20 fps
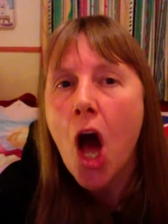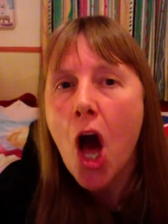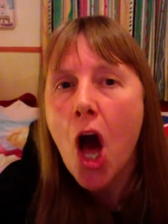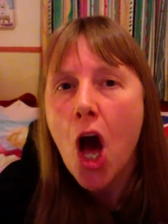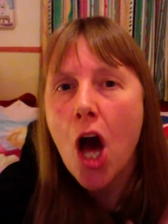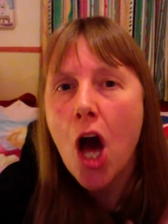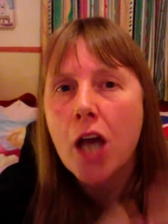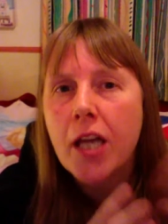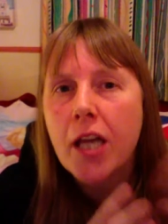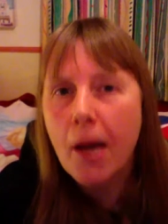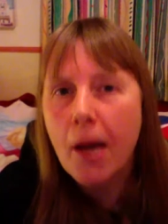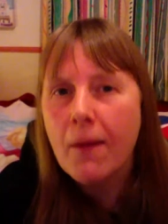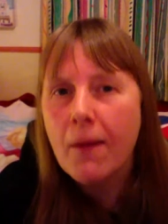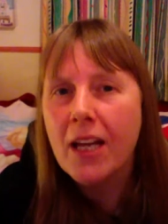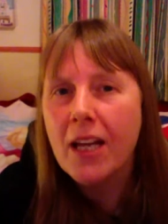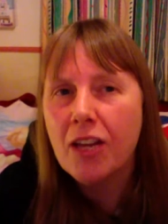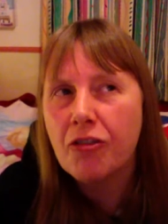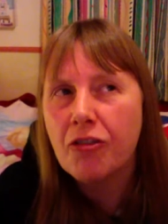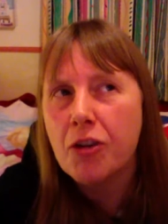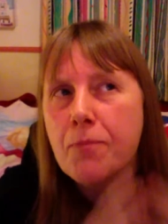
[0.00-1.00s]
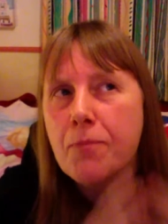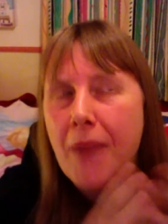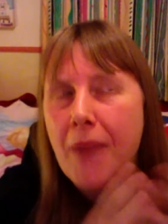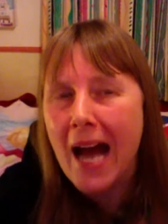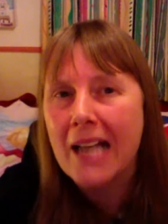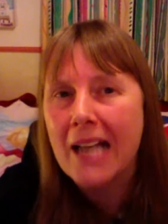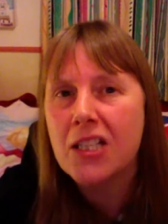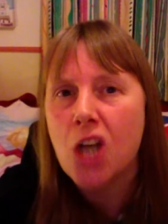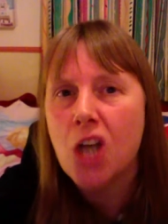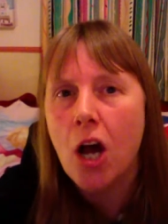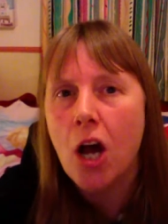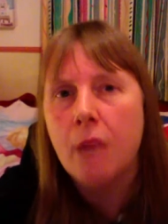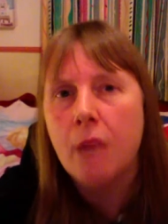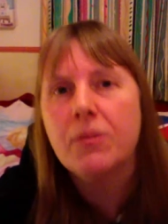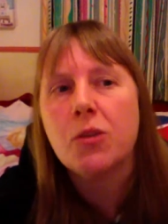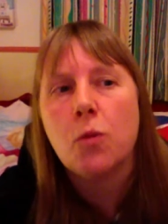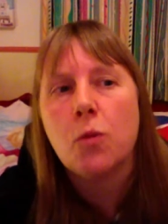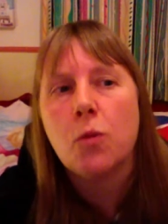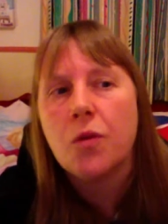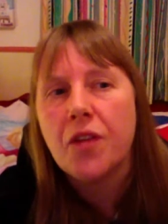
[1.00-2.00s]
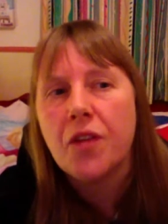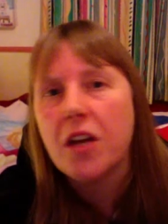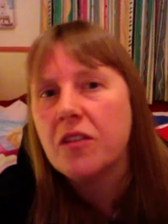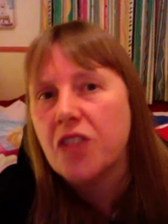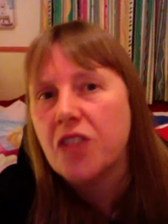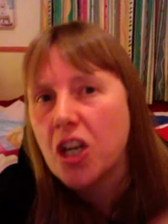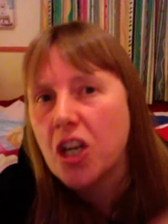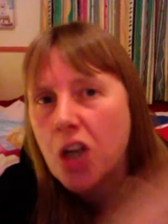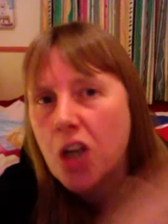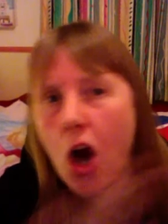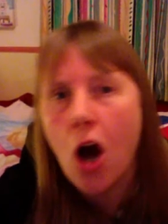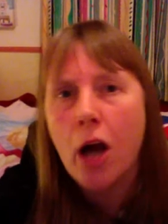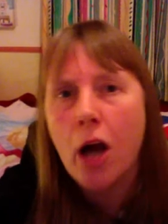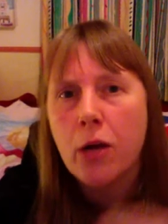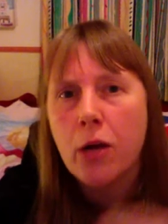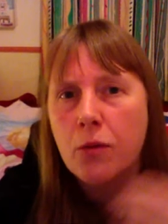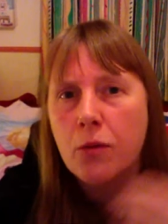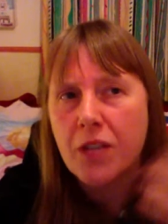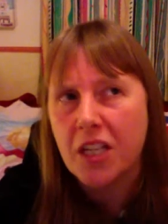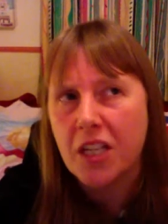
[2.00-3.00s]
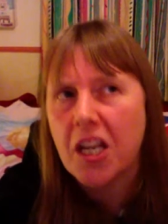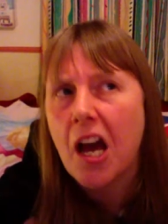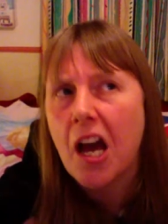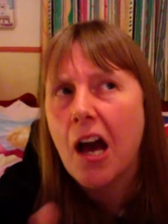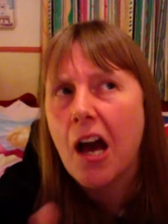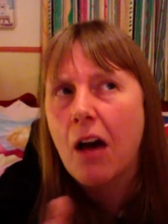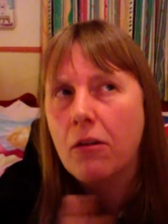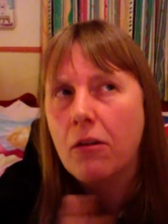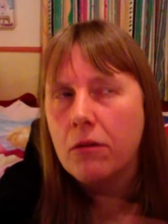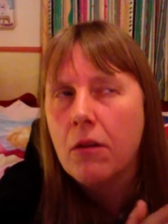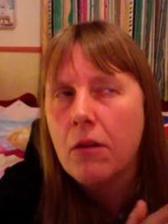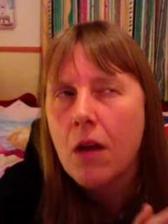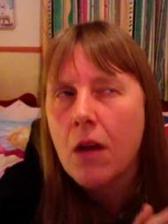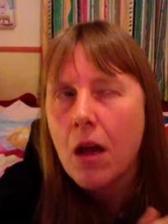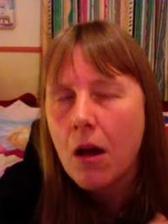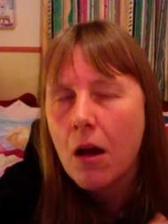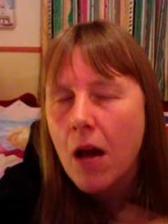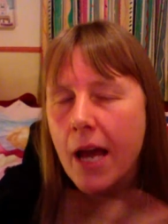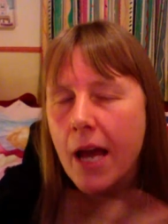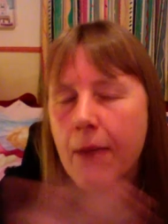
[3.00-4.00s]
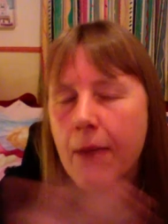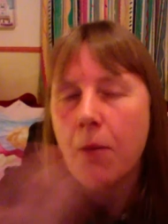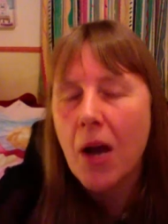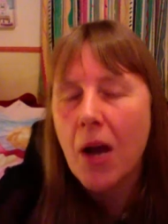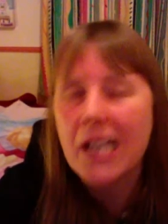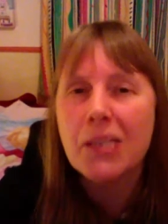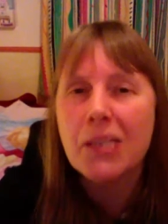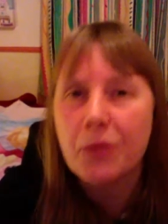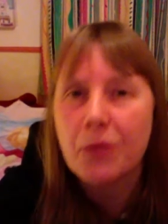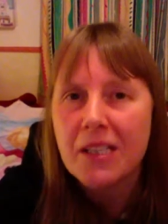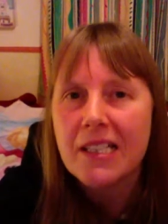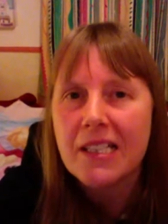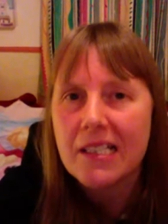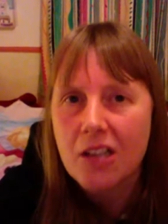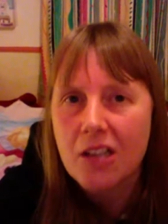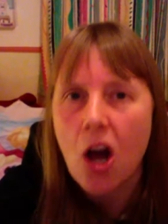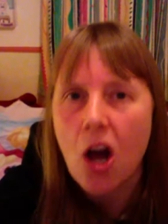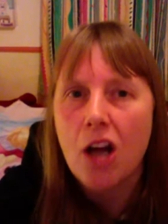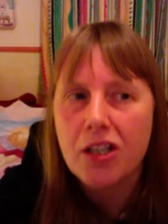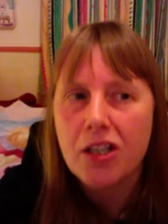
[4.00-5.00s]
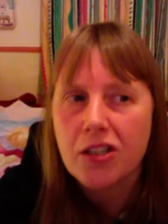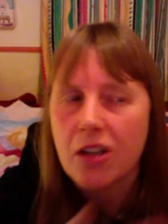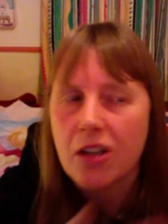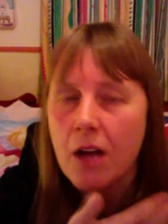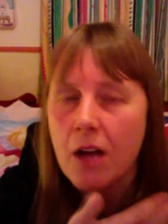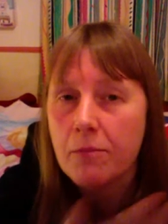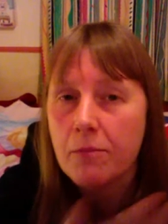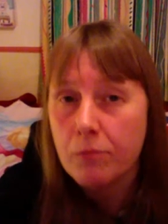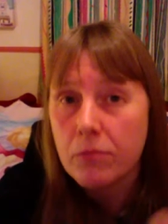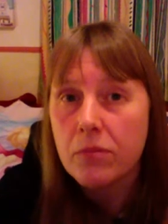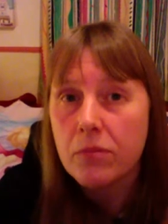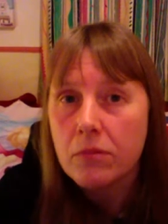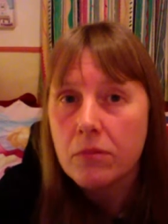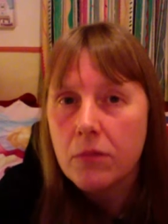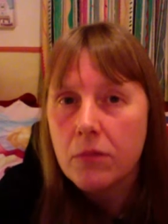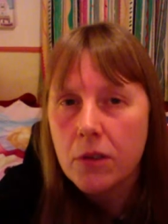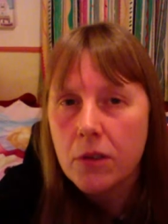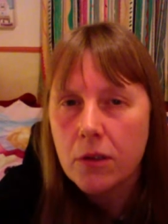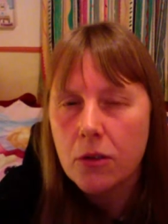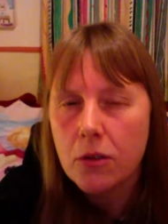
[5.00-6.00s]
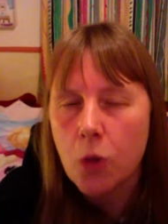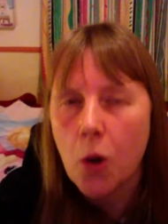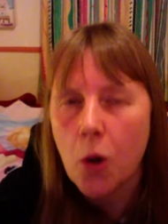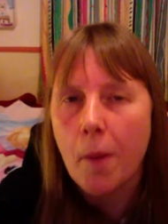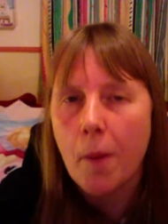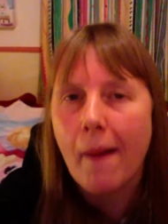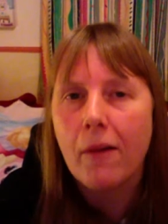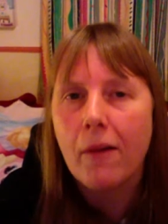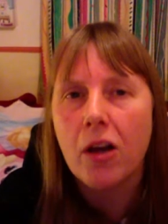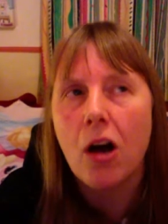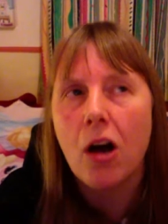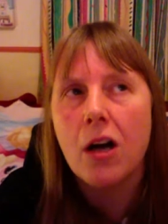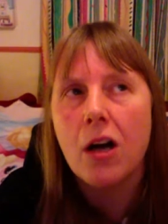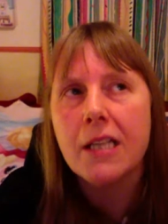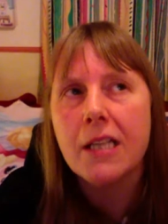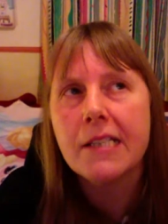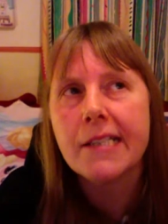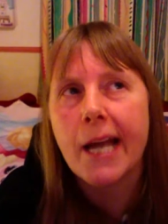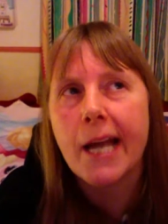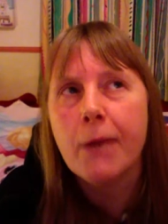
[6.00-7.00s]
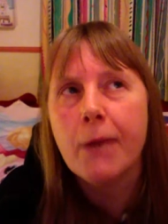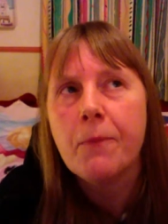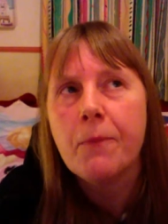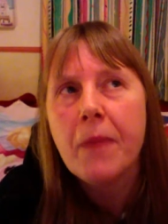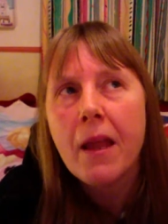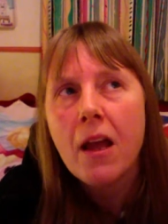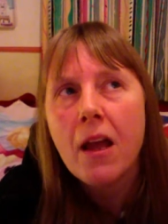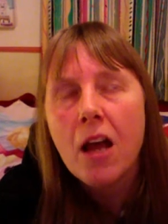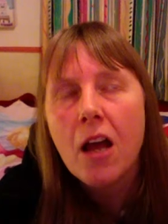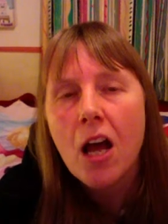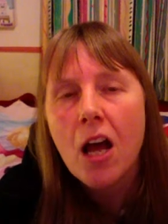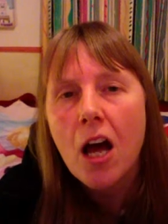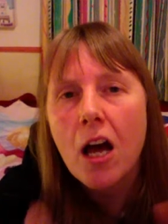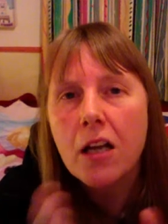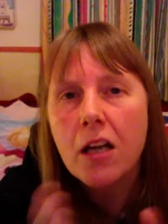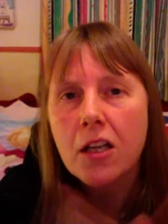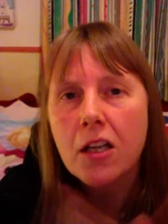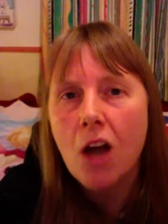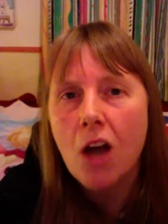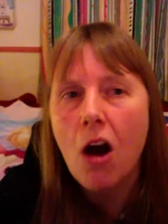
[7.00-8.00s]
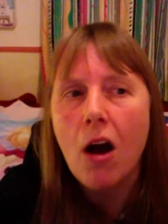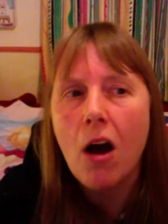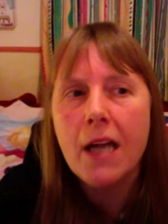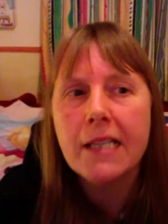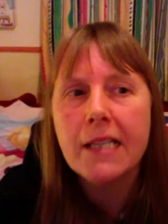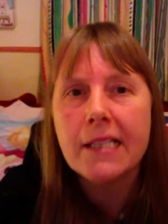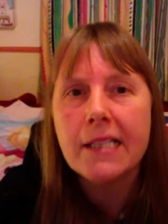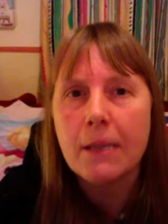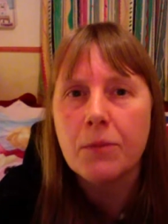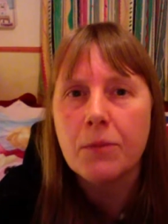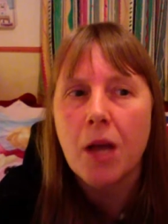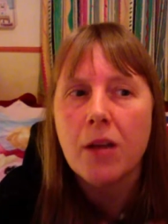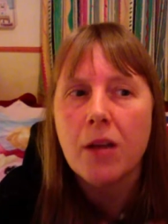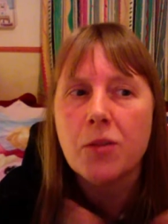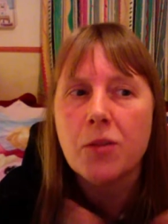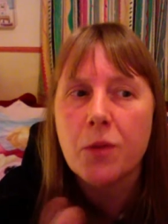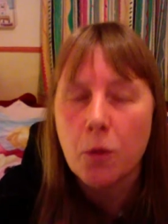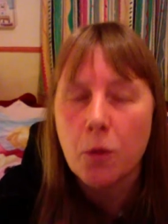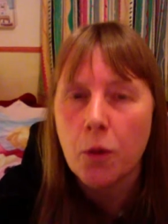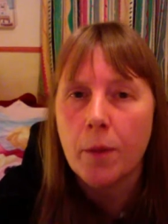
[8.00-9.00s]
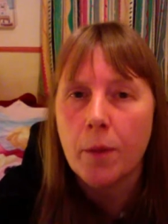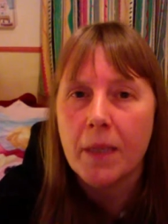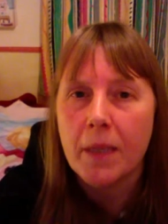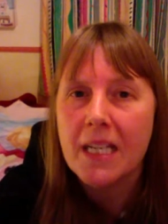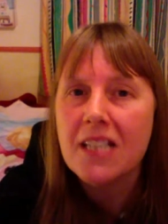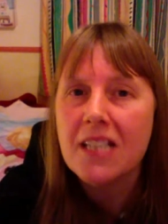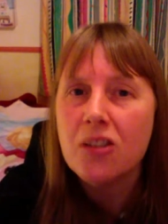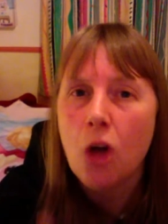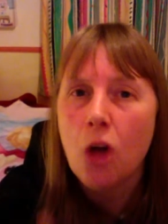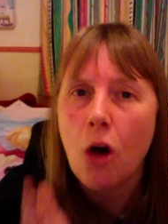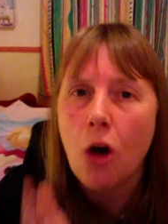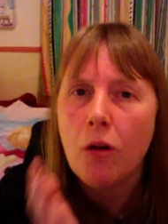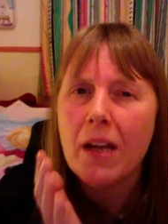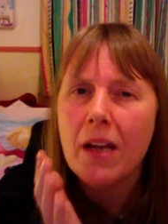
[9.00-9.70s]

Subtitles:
are going through bad times, or the guy or the girl, in my experience it's guys because I talk about guys, so a guy sometimes with a woman, he's not